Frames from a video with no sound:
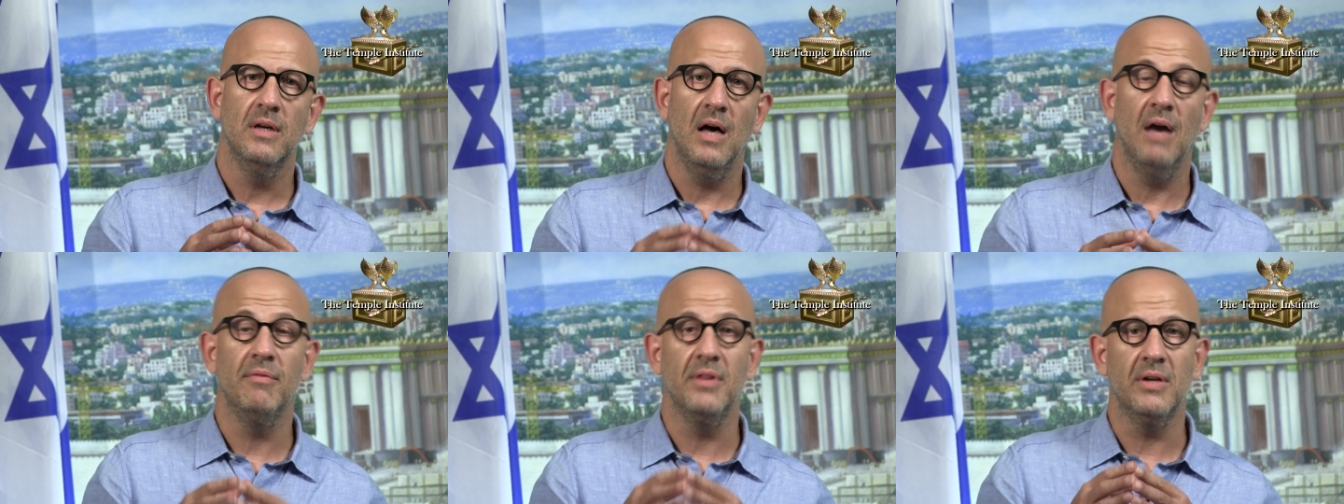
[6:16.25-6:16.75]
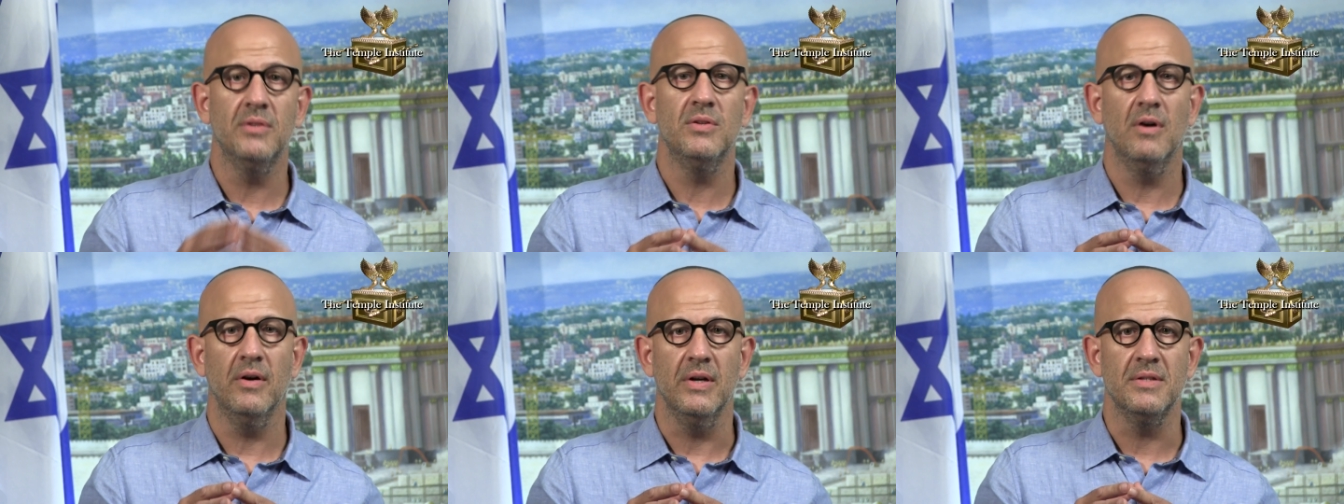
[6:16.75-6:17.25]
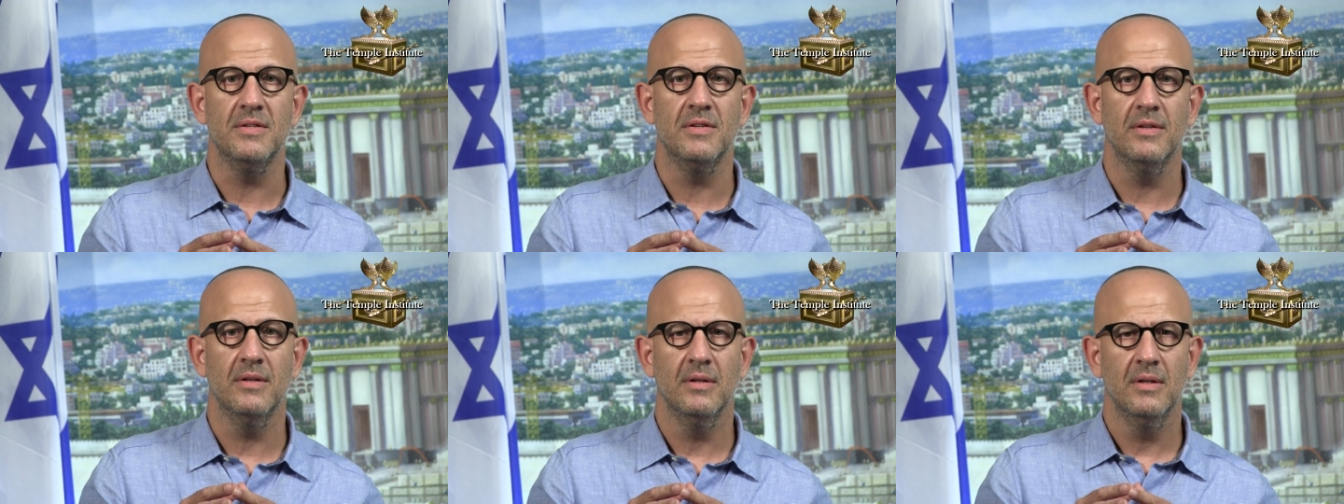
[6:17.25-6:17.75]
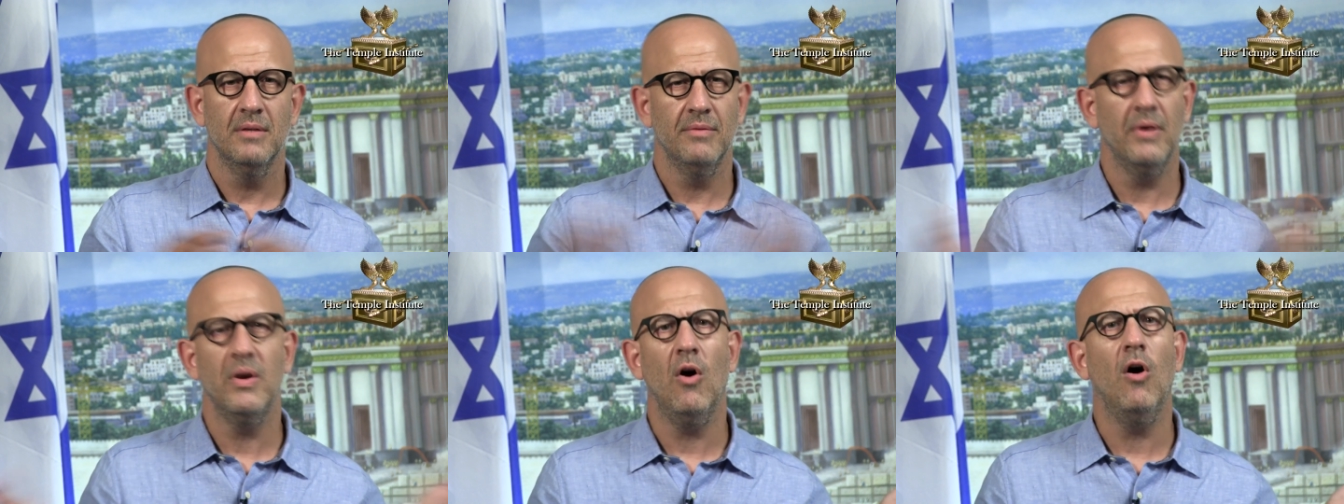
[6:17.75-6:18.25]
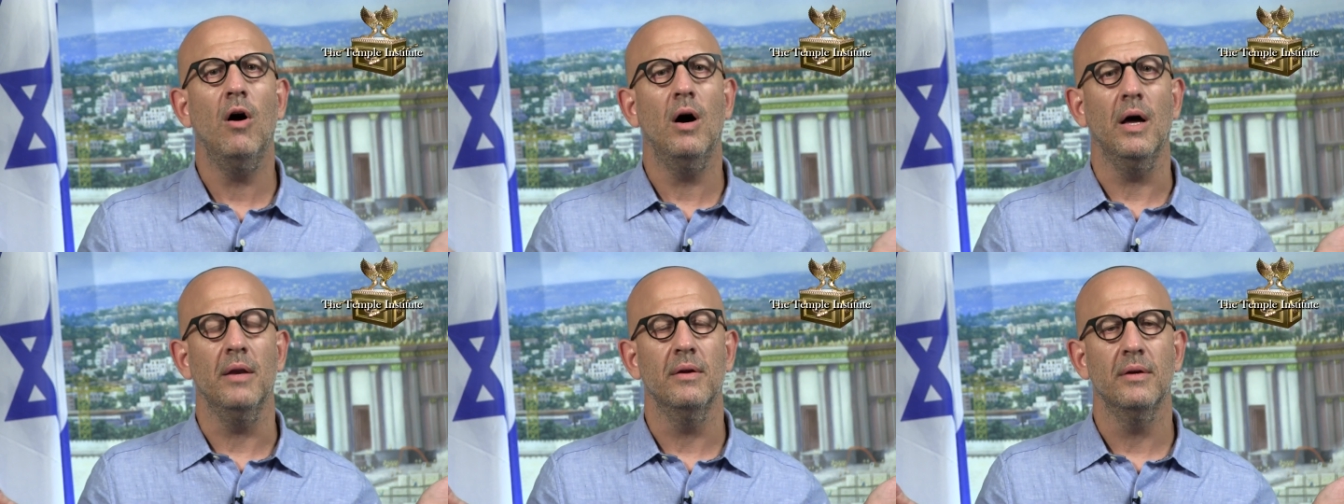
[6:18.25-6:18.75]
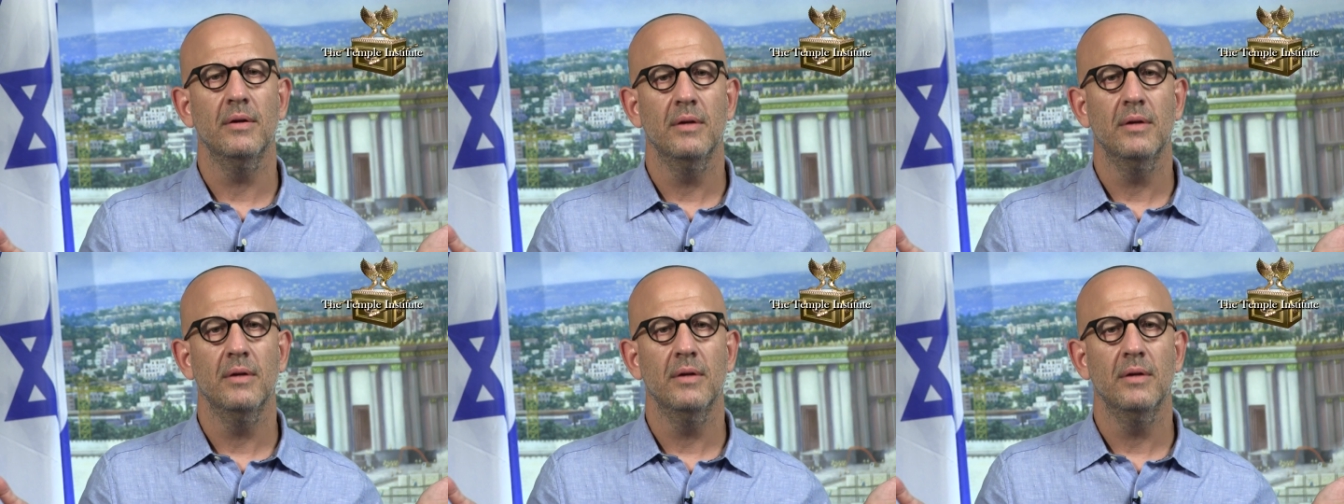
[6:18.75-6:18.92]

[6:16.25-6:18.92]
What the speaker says: of the Ketoret. Very odd